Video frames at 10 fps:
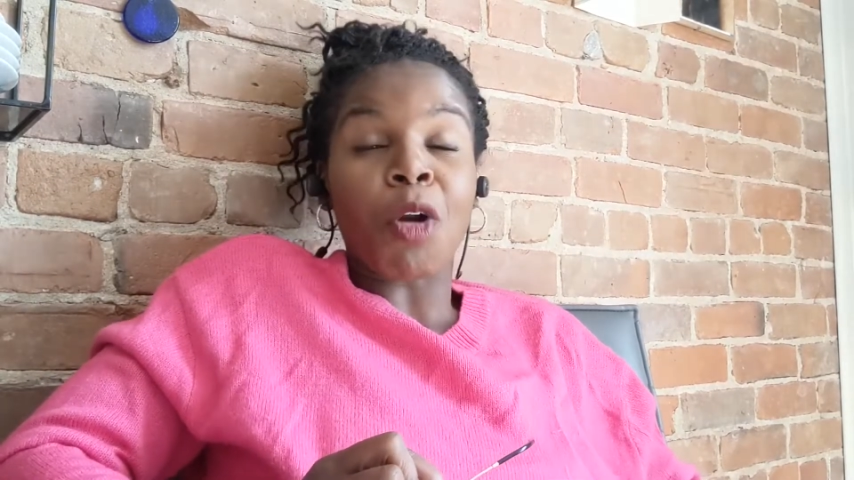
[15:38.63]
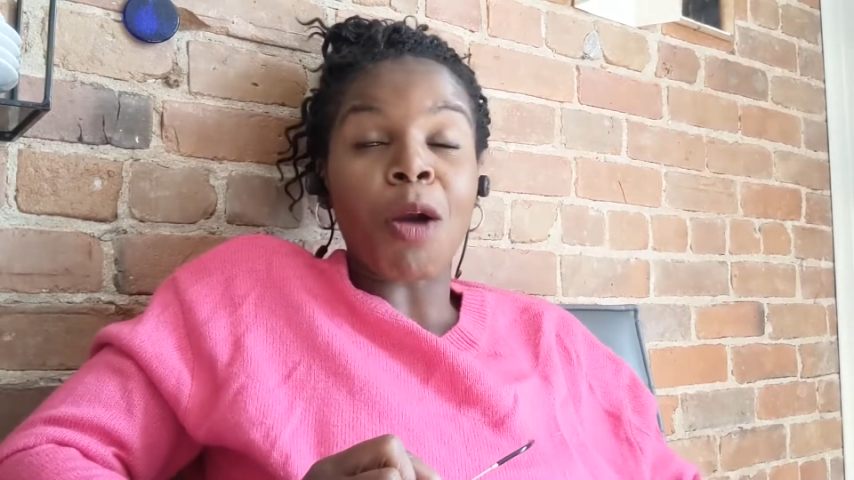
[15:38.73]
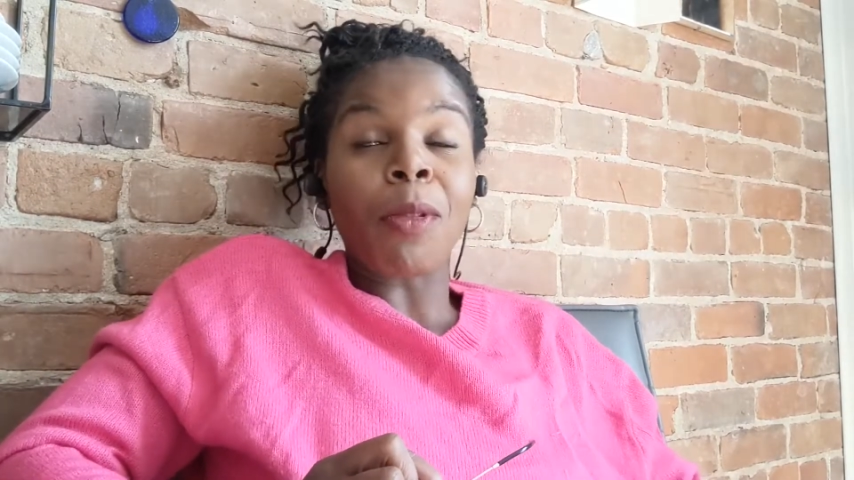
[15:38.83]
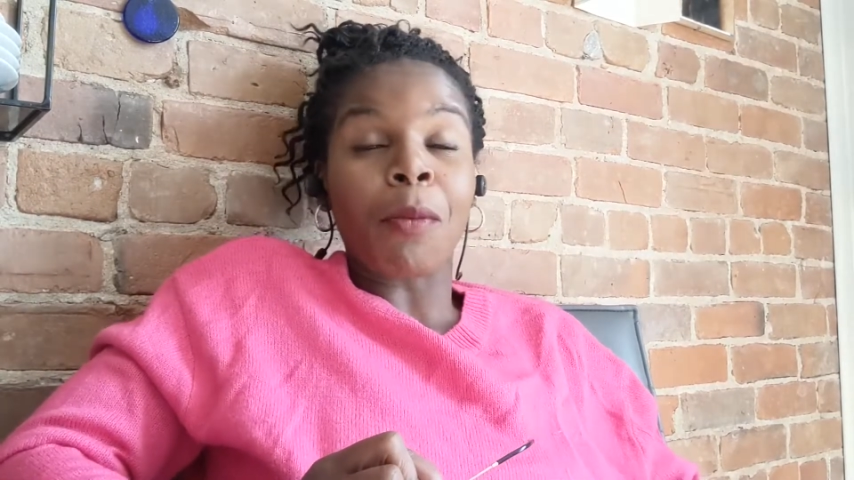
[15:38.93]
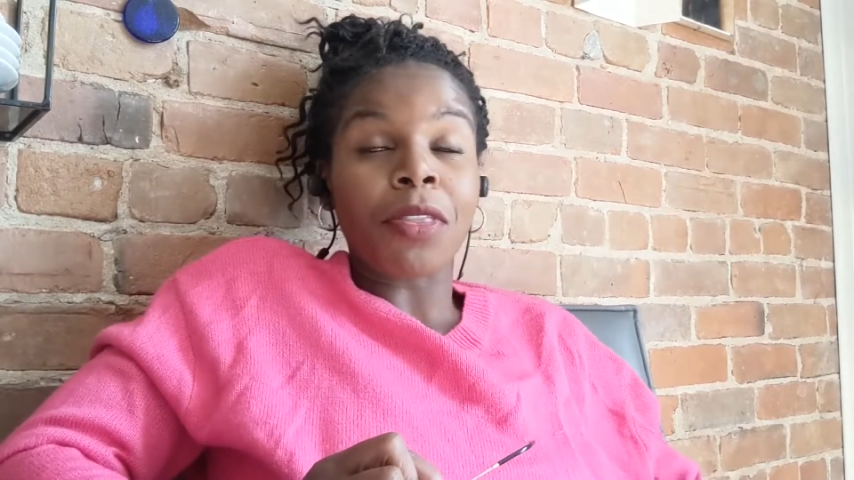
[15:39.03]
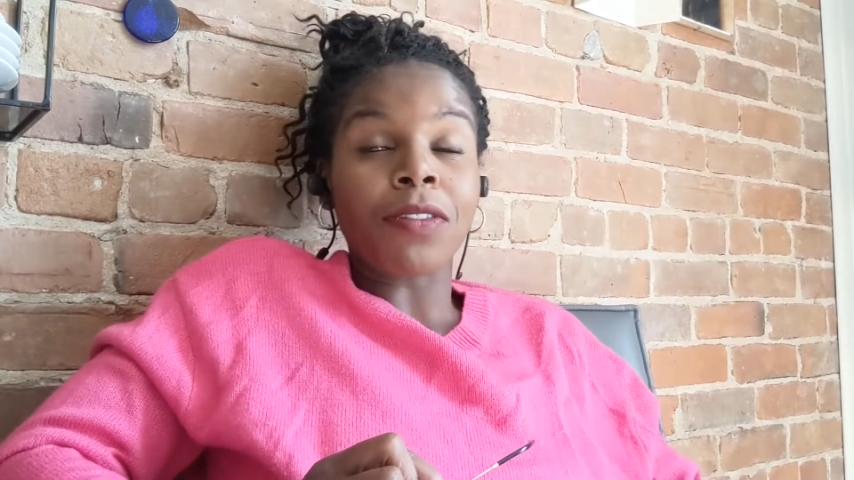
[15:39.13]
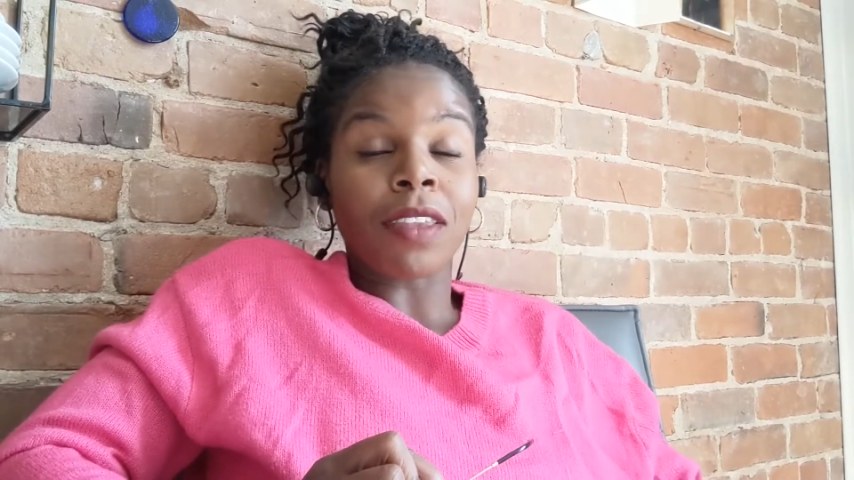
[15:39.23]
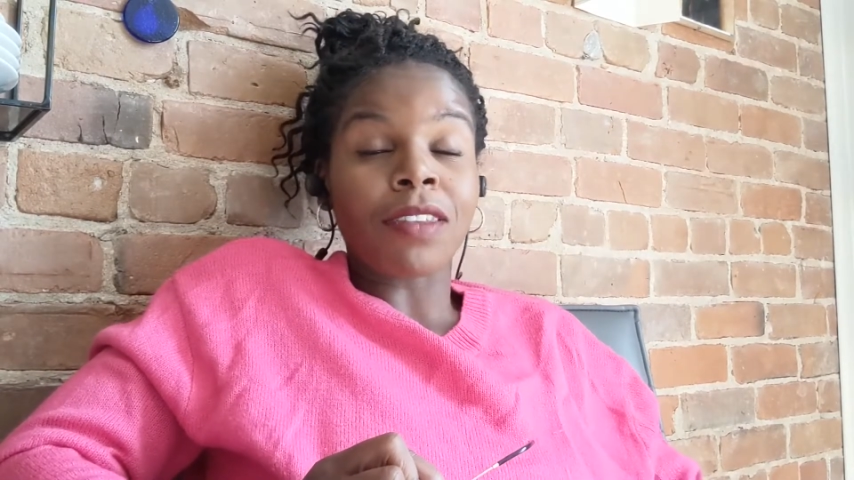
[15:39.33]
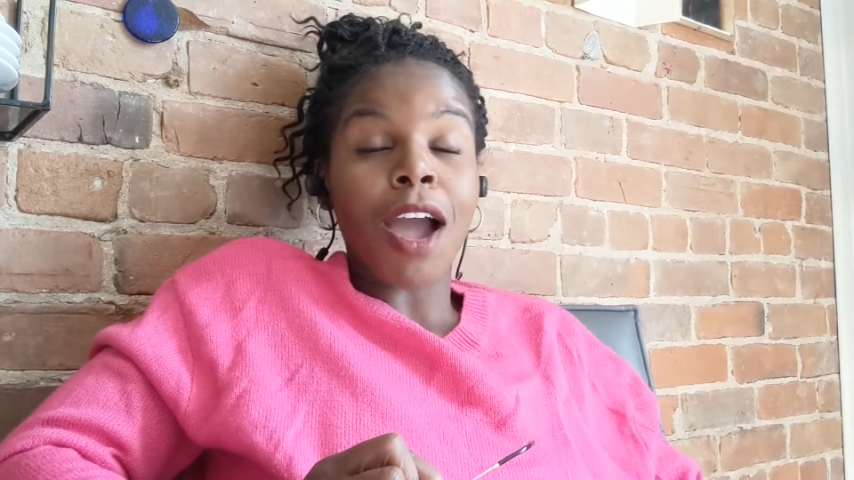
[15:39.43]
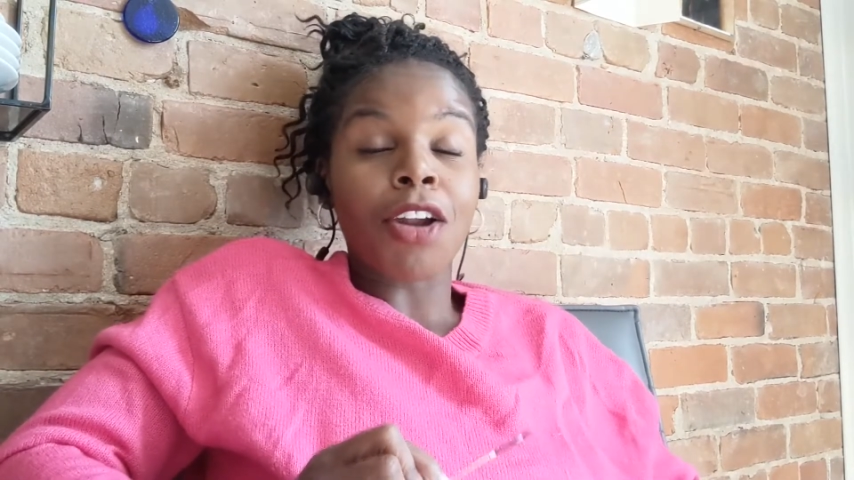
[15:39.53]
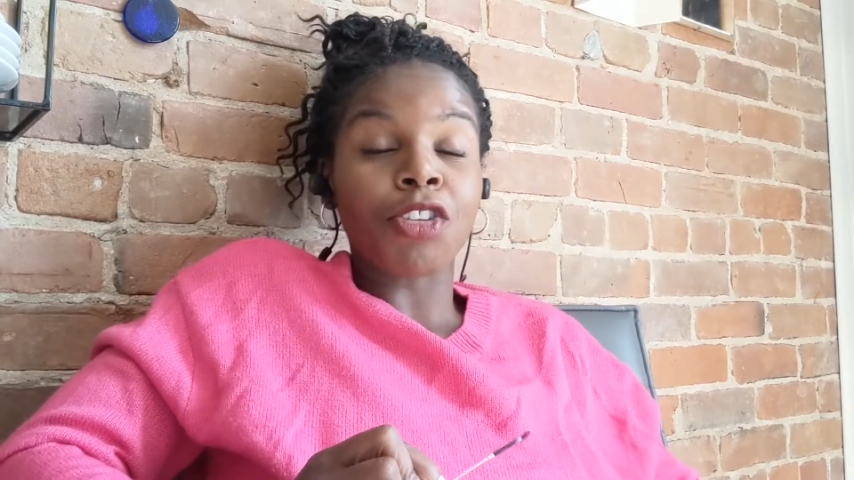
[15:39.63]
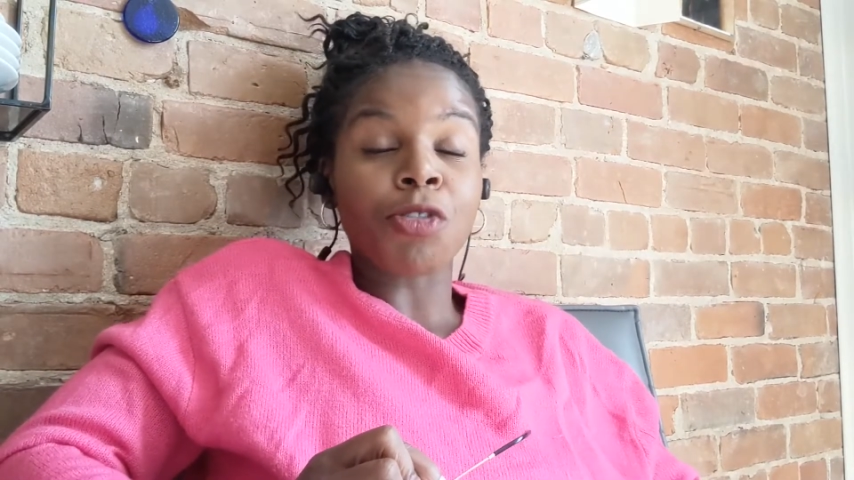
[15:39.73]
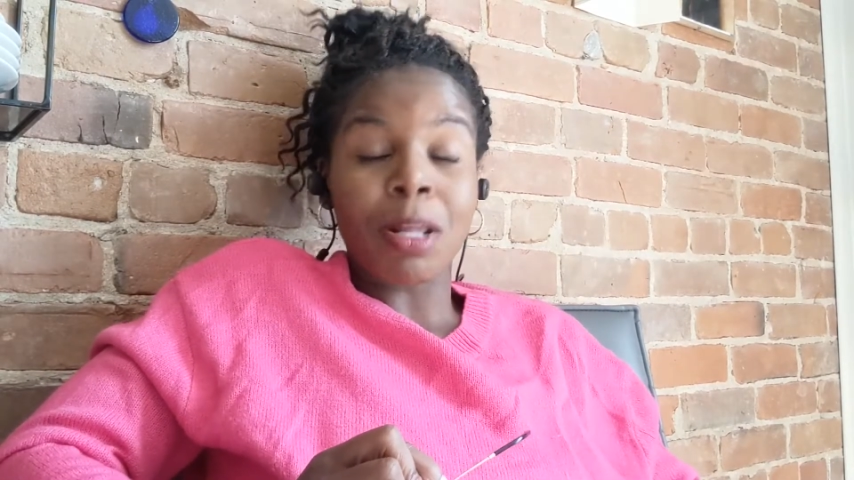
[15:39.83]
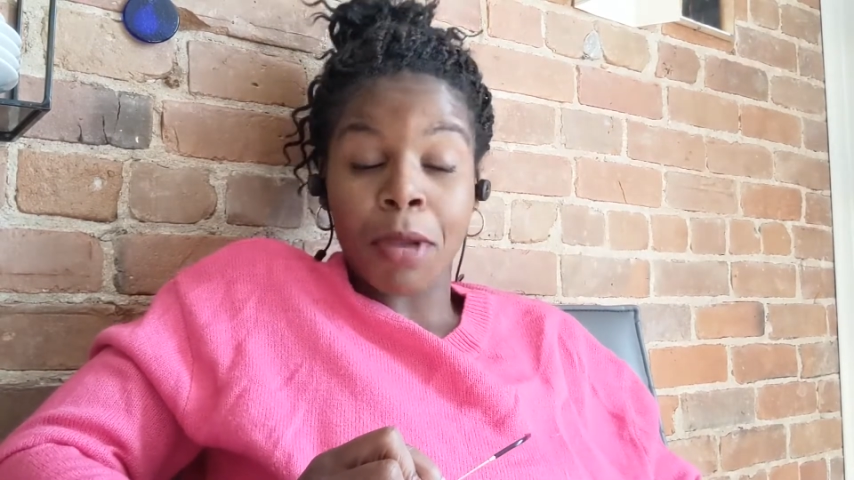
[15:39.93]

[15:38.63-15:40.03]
problem with this entire show.